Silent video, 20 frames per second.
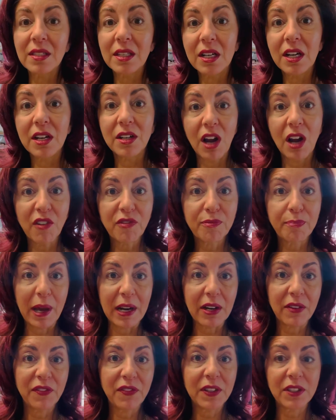it enough
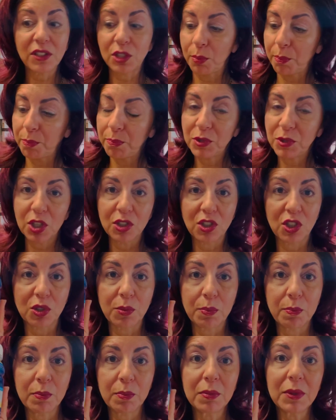benefit to
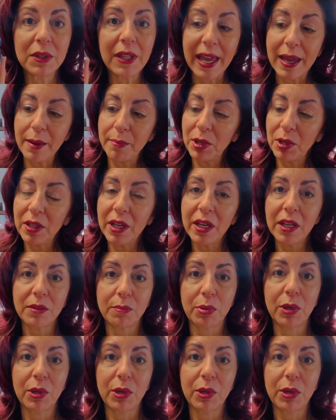just label it,